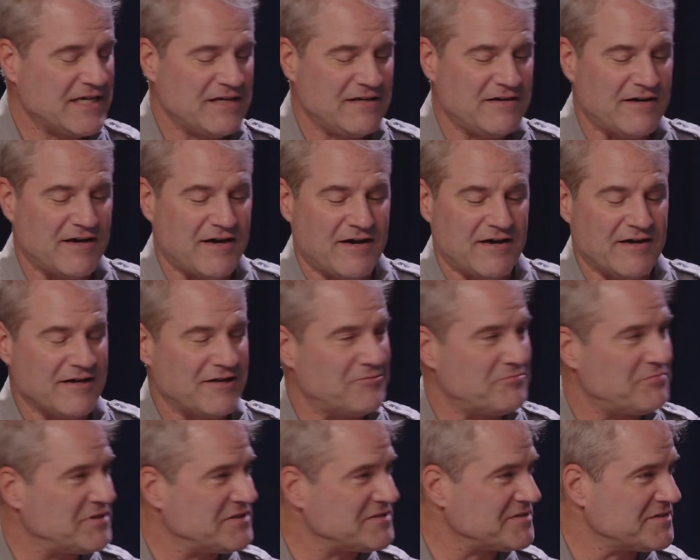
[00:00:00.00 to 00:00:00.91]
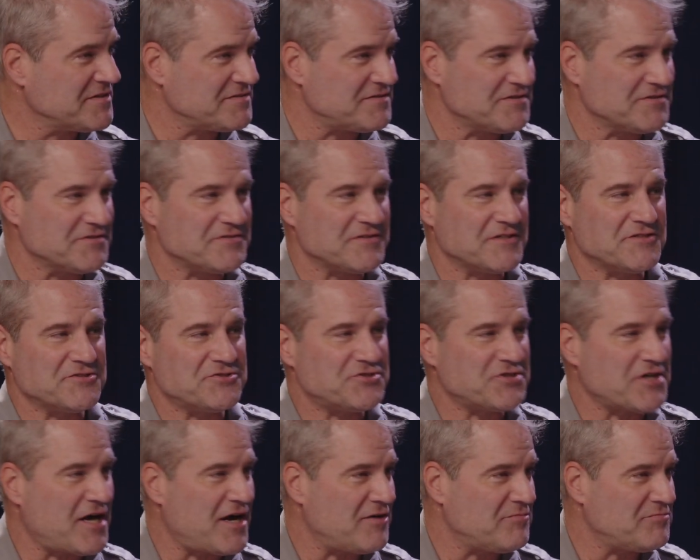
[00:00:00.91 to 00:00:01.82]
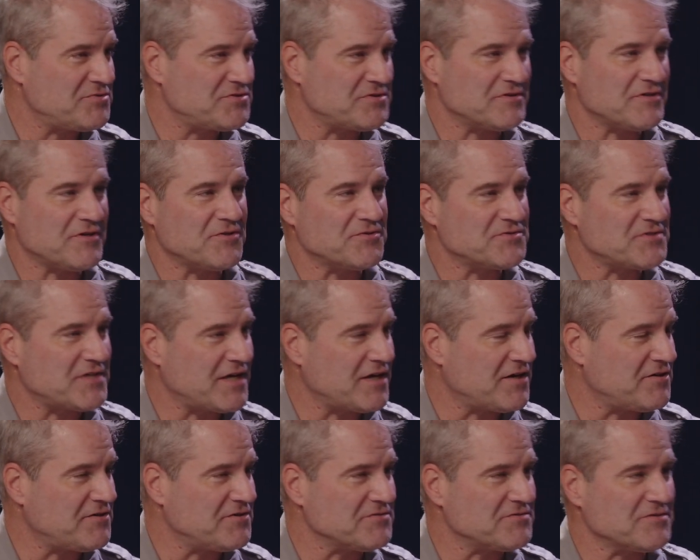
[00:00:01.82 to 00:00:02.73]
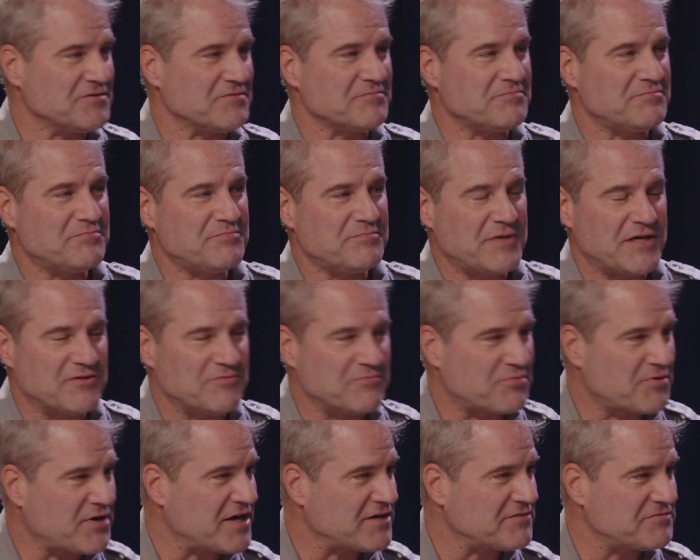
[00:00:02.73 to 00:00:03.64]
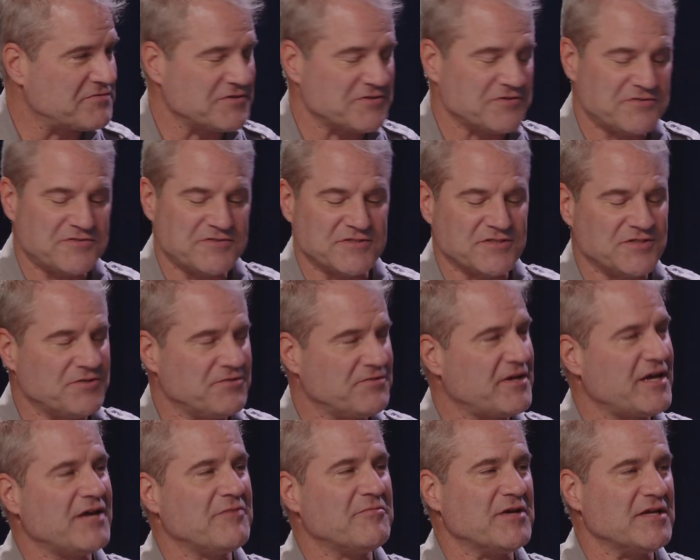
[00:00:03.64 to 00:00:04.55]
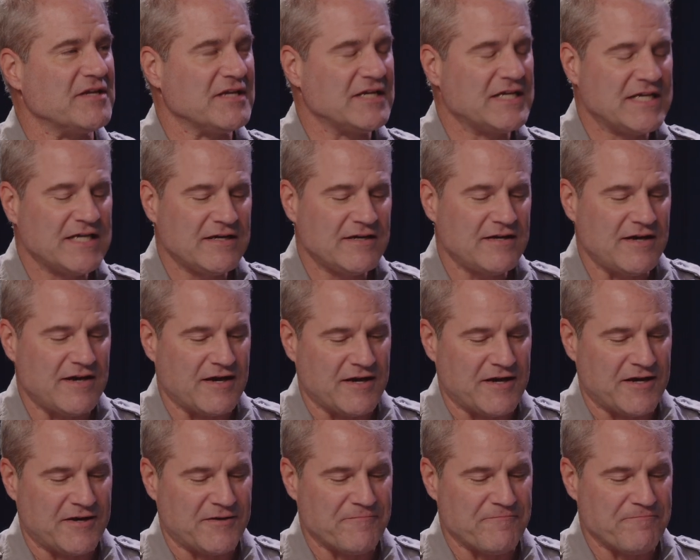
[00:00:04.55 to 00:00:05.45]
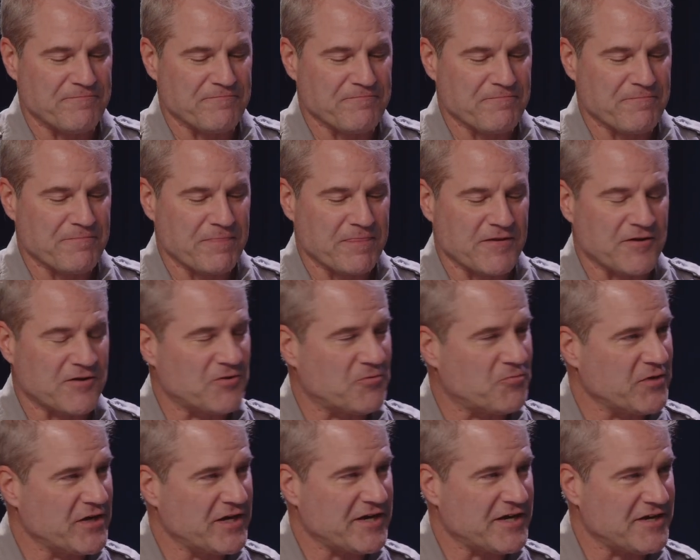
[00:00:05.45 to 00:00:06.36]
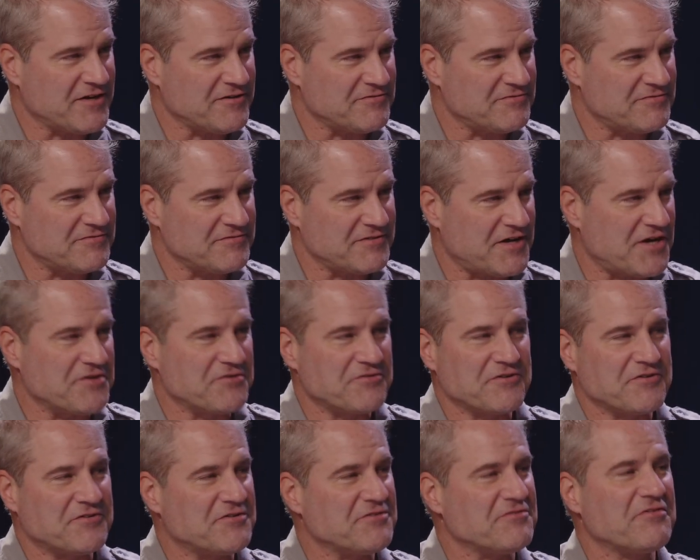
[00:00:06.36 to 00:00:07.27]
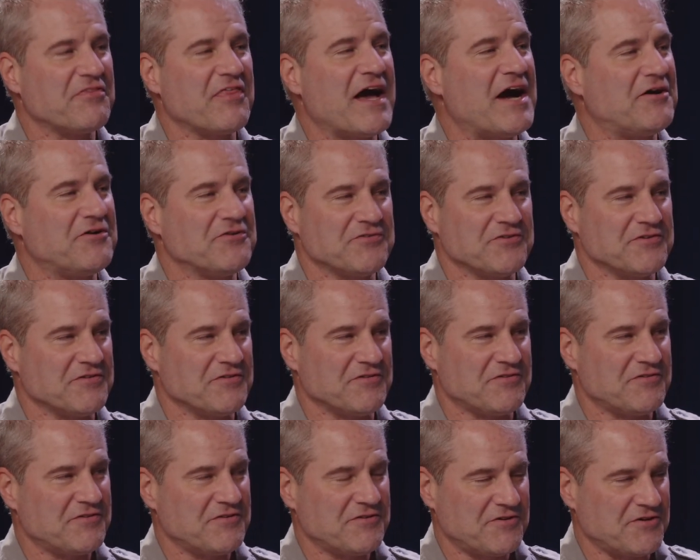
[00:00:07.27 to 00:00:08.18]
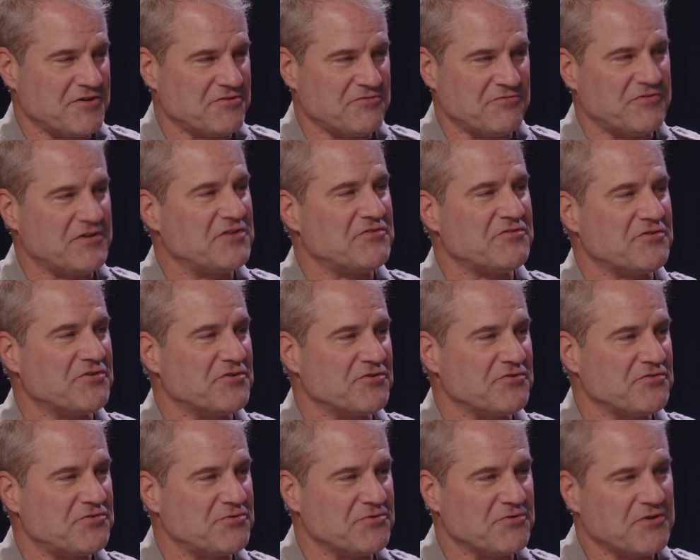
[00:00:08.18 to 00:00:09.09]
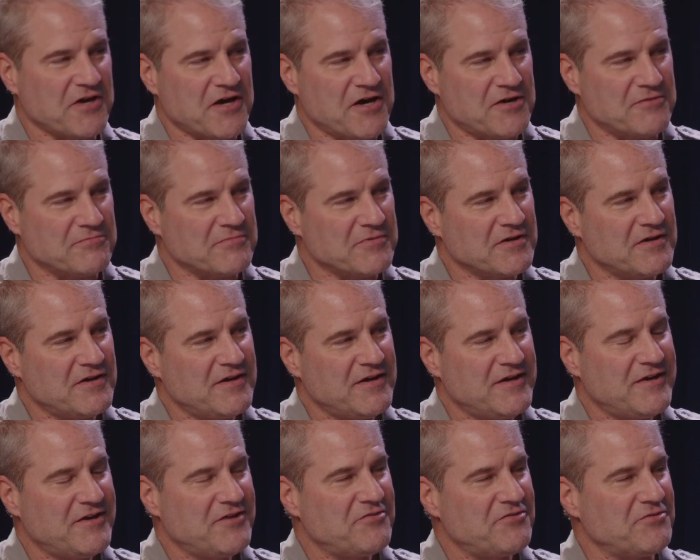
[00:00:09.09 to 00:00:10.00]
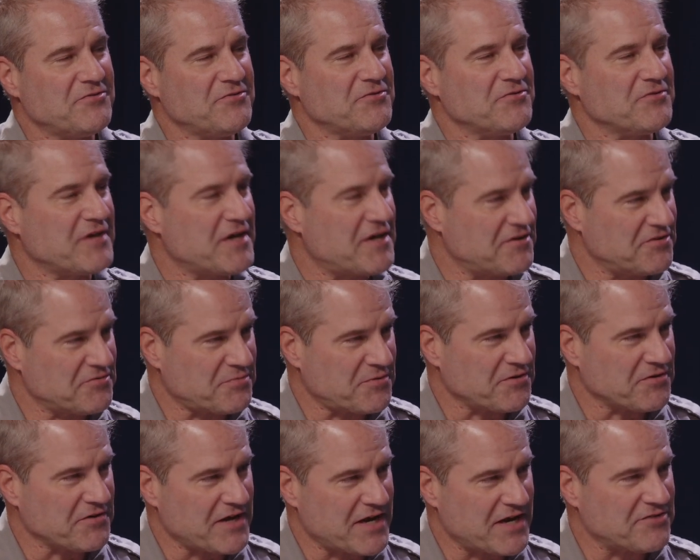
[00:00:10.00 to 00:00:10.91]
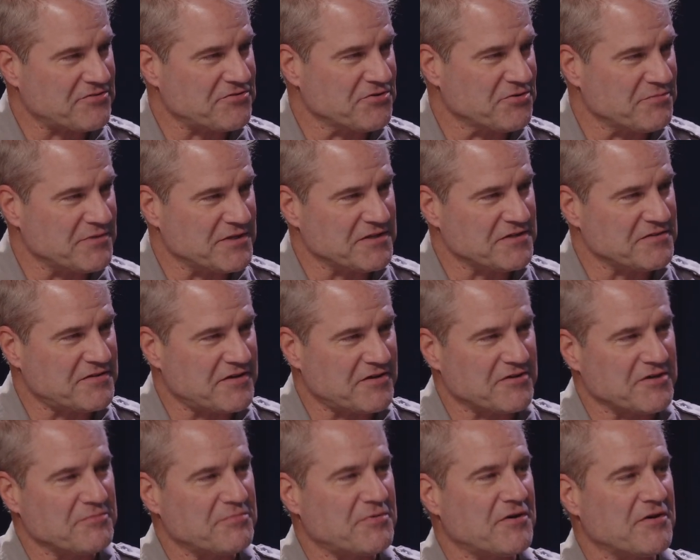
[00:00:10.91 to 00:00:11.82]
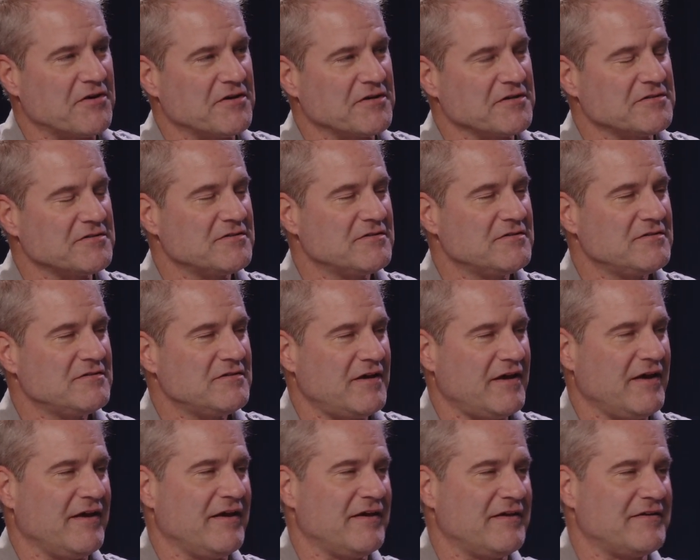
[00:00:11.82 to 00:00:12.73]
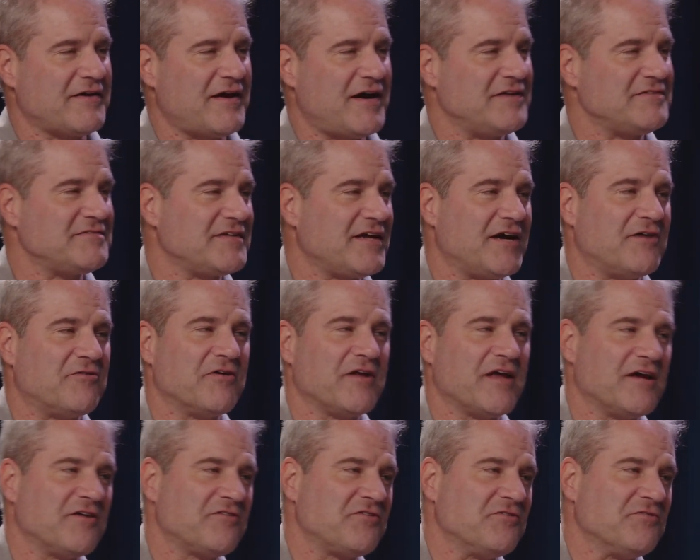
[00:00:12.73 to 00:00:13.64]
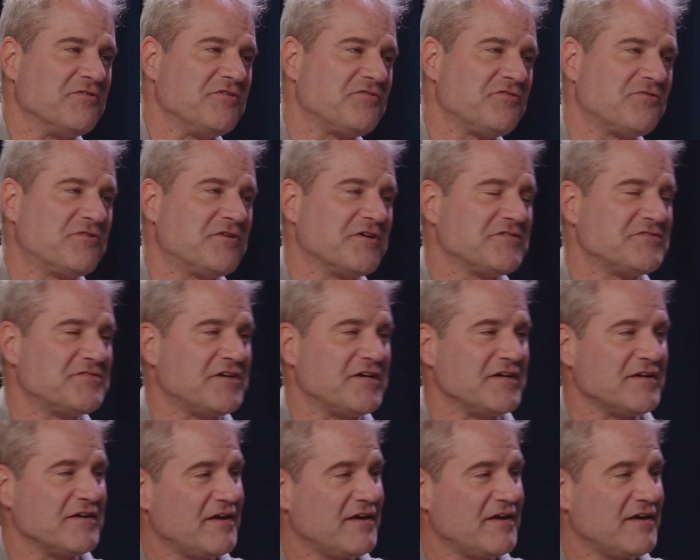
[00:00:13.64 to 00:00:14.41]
and businesses and shops and hotels and bed and breakfasts and you name it. You know, we have hundreds of thousands of visitors who come to Gettysburg National Military Park and Eisenhower National Historic Site